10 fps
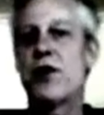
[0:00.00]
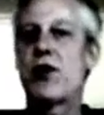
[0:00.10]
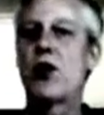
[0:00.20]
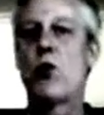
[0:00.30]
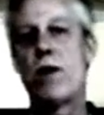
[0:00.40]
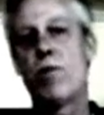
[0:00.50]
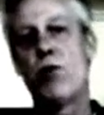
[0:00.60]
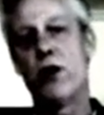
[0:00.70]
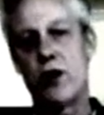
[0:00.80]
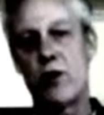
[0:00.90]
the third
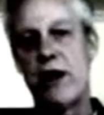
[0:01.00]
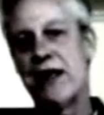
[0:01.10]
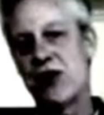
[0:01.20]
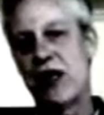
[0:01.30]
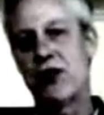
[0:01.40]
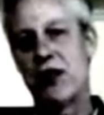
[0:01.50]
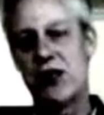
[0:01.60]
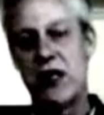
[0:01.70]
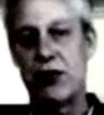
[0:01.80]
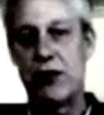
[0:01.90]
1.3, etc.,
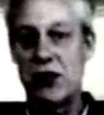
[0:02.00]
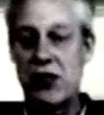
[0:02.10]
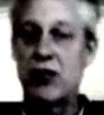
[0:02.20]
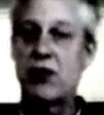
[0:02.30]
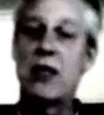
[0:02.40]
etc., etc.